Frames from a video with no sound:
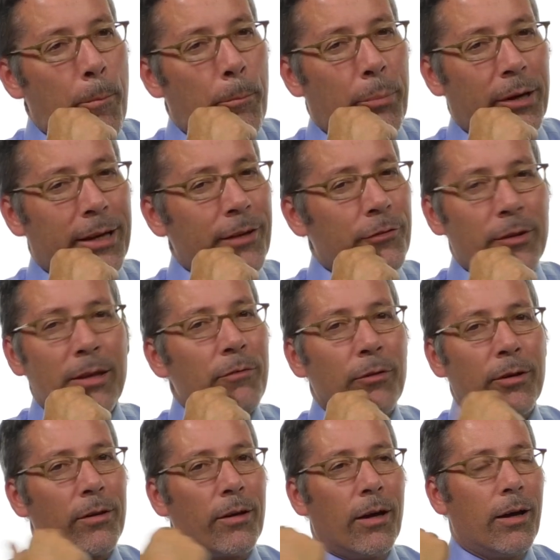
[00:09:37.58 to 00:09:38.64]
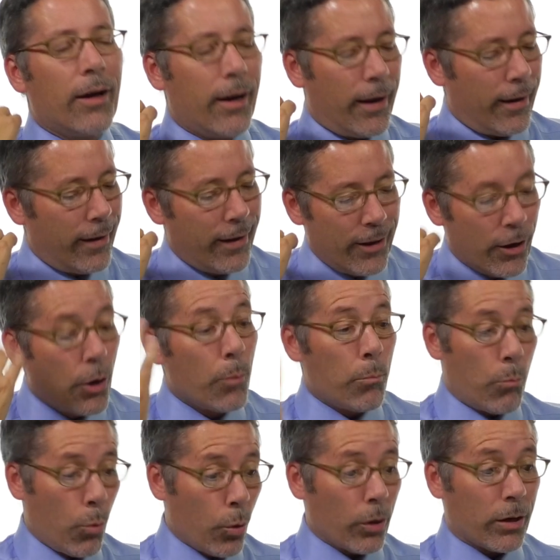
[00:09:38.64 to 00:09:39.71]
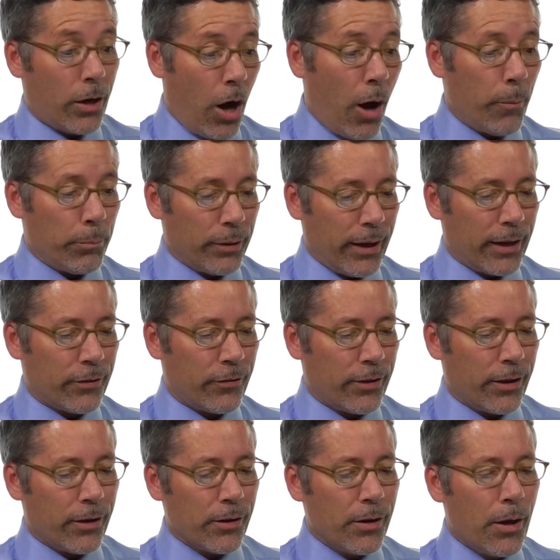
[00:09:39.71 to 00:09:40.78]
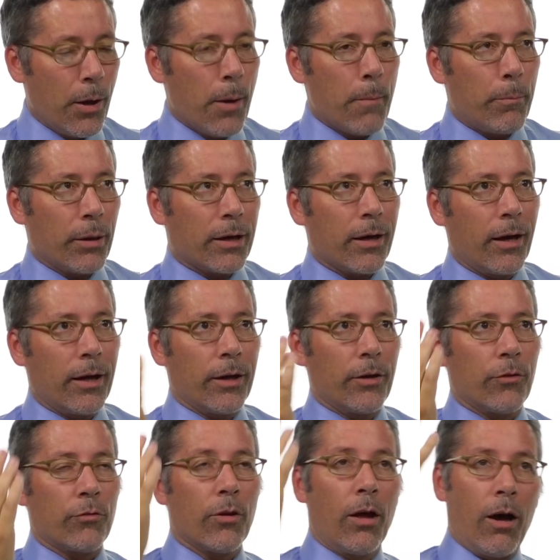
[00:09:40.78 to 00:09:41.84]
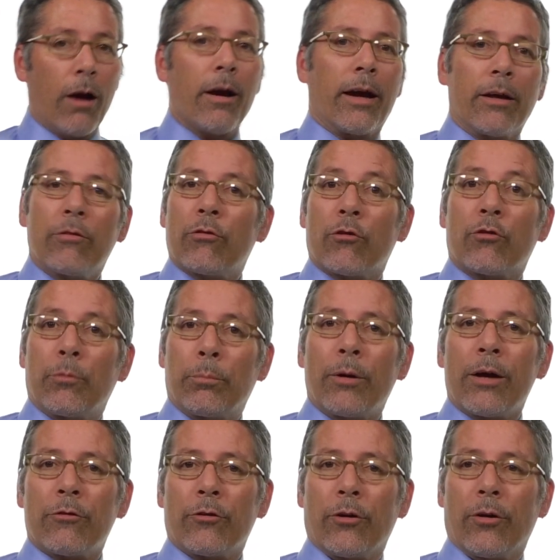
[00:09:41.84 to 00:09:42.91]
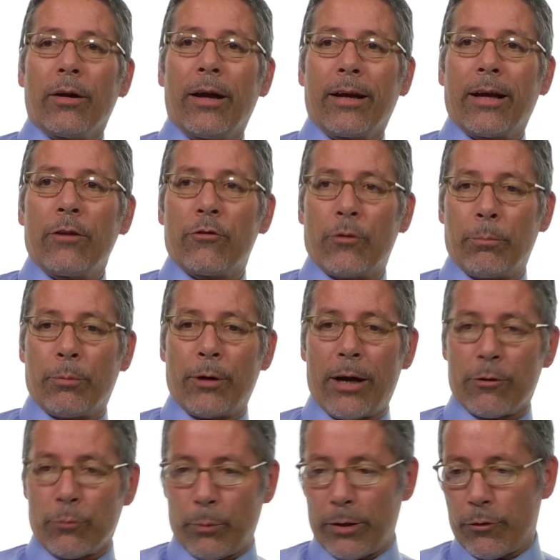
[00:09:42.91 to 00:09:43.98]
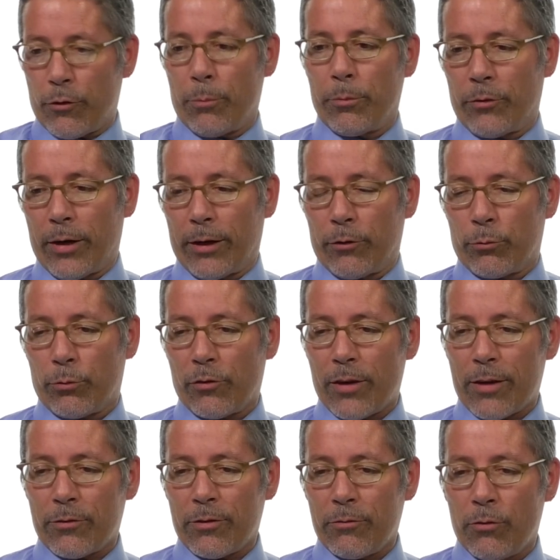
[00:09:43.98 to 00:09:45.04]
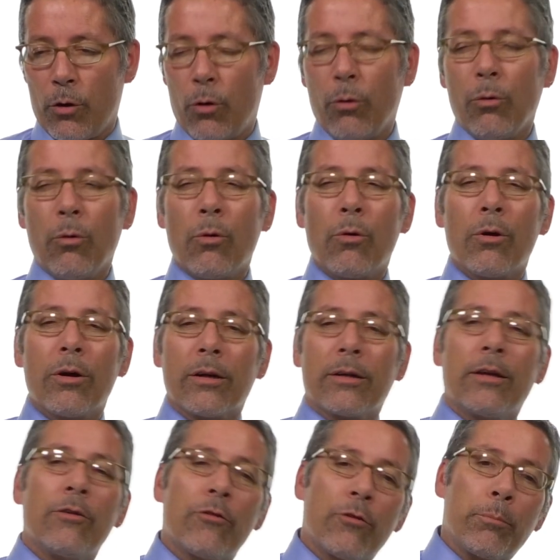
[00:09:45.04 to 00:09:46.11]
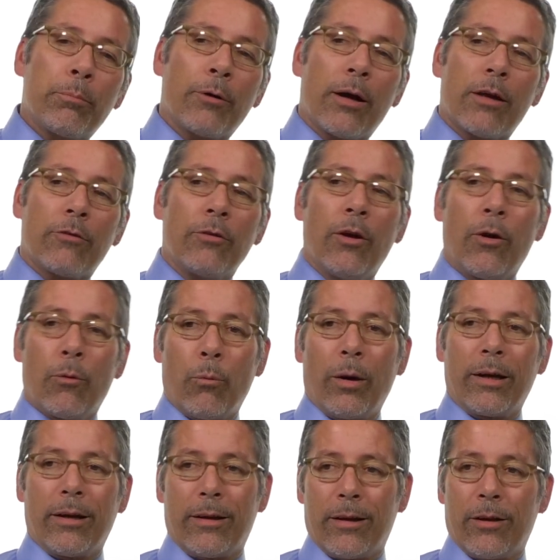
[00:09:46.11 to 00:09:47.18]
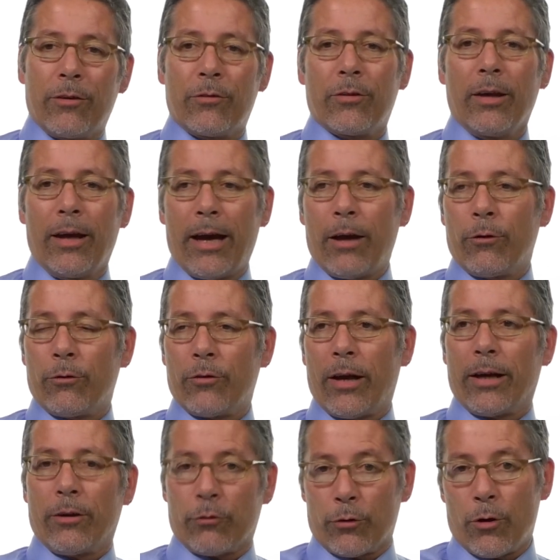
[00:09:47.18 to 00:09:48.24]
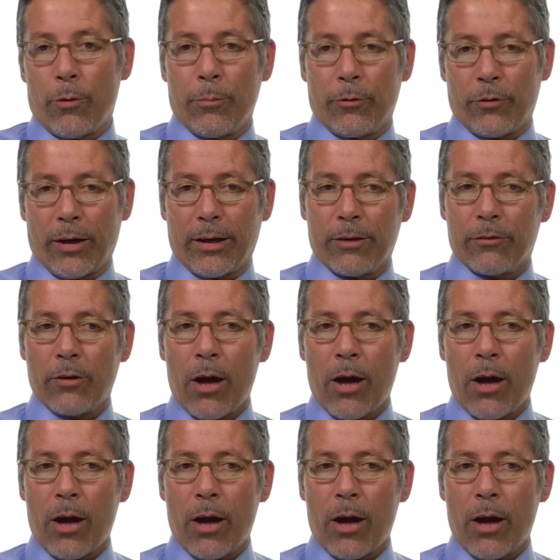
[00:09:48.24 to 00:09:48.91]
But it gets even more complex here because, all right, the suppressor can suppress when it's homozygous recessive, or it can suppress when it is heterozygous or homozygous